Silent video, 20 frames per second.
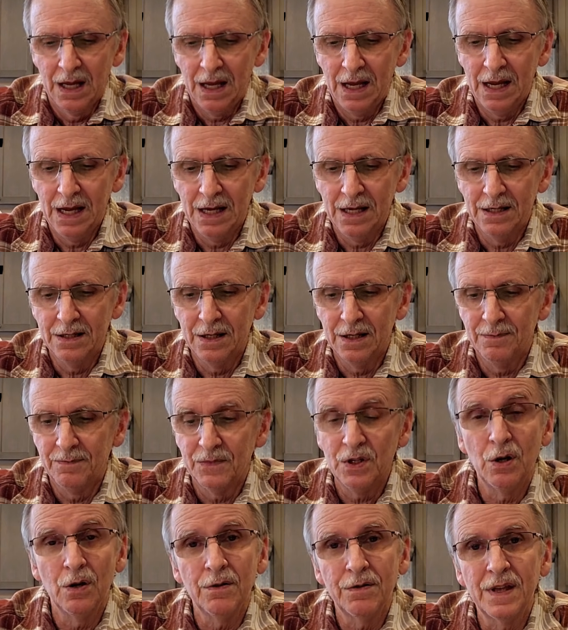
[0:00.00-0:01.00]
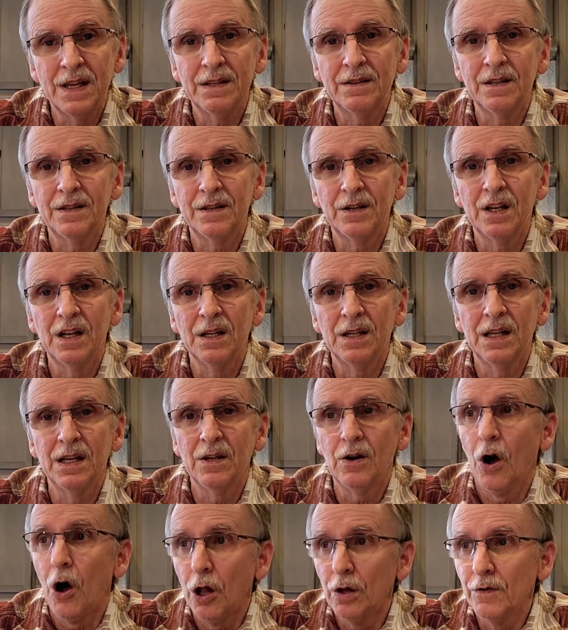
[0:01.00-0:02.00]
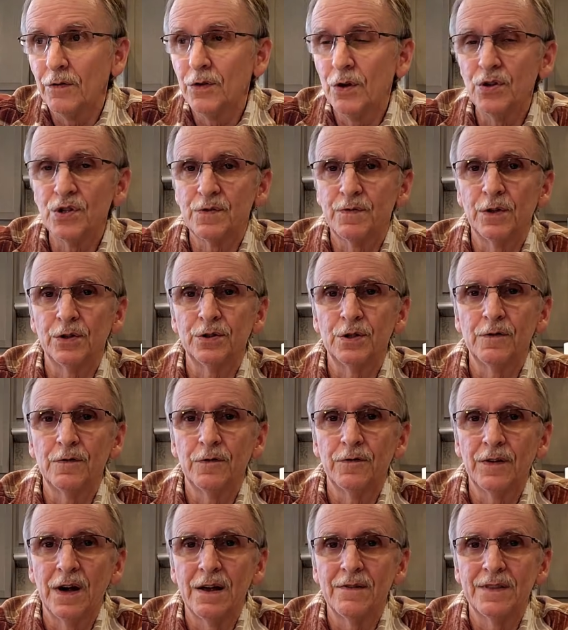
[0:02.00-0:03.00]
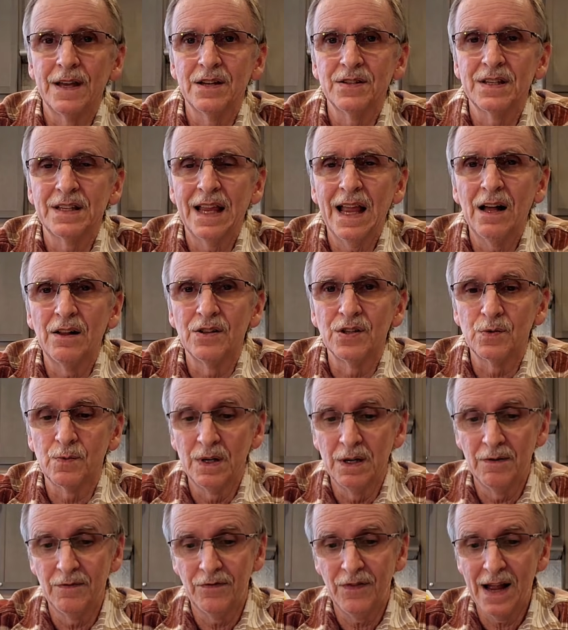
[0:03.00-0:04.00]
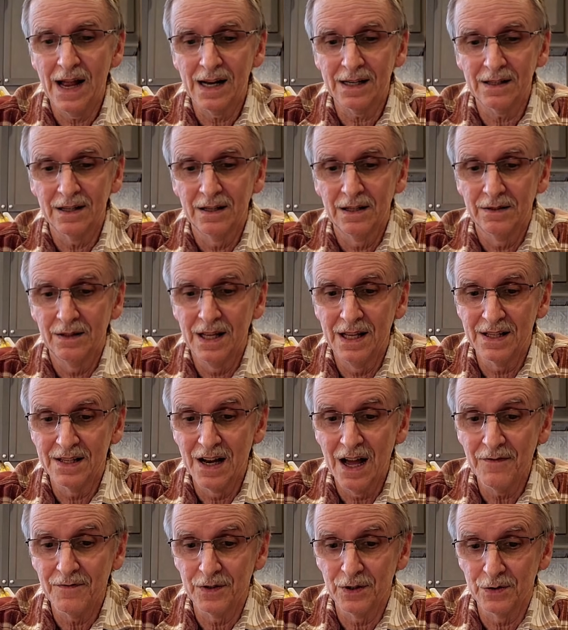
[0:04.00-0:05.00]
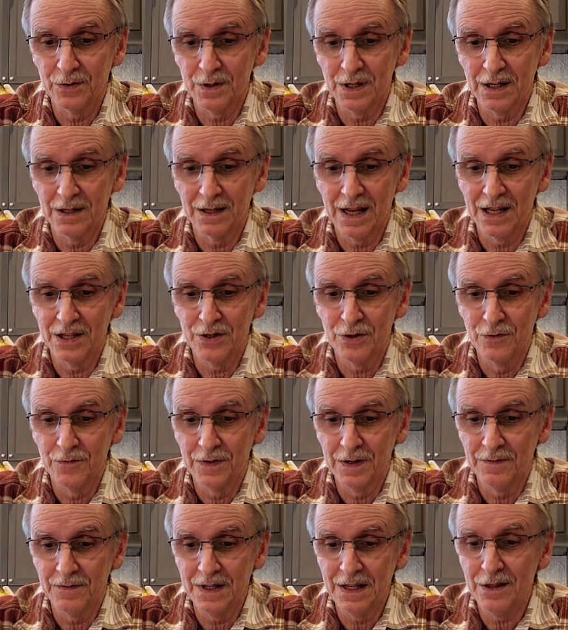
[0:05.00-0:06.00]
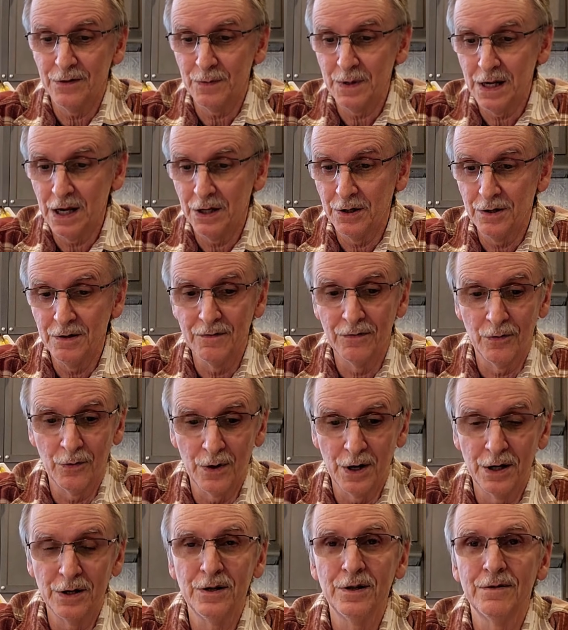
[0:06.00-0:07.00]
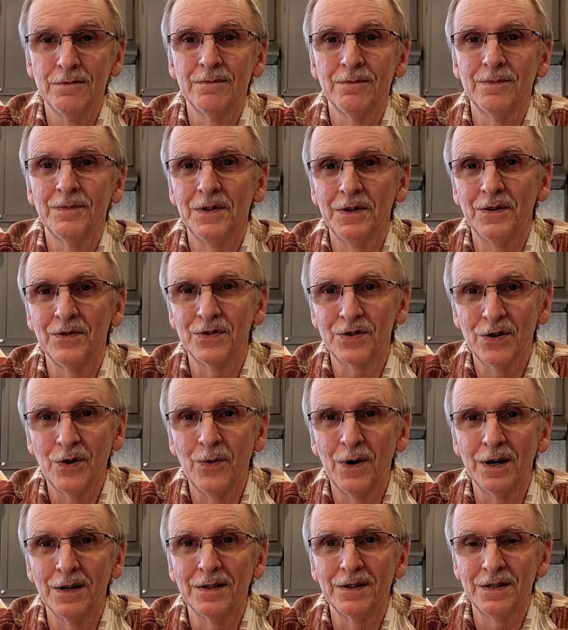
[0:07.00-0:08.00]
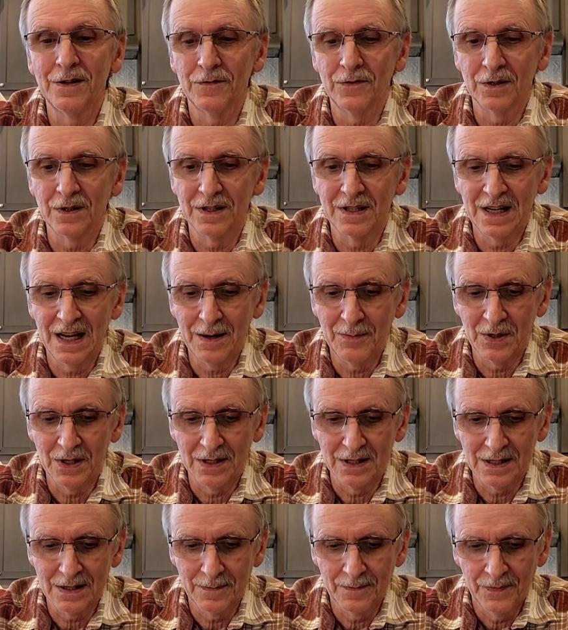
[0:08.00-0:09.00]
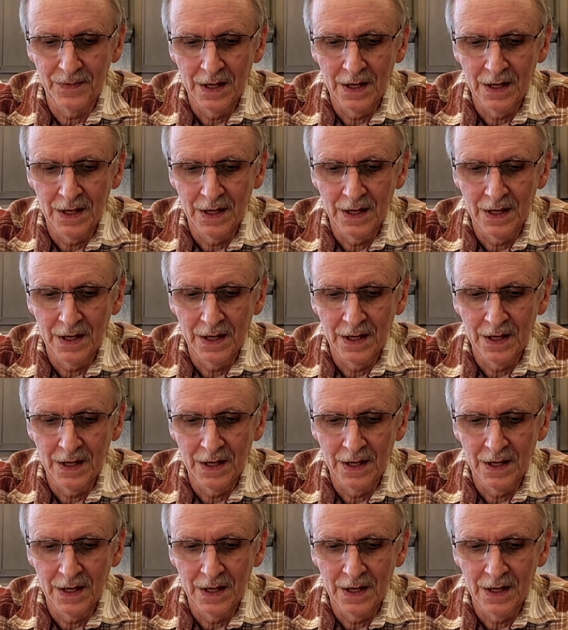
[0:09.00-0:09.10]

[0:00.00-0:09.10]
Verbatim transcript: And uh, you know think that they're going to get all of those filtered for 5,000 gallons, when in fact it's not filtering at 250, 300, 400, you know, and so on, different contaminants.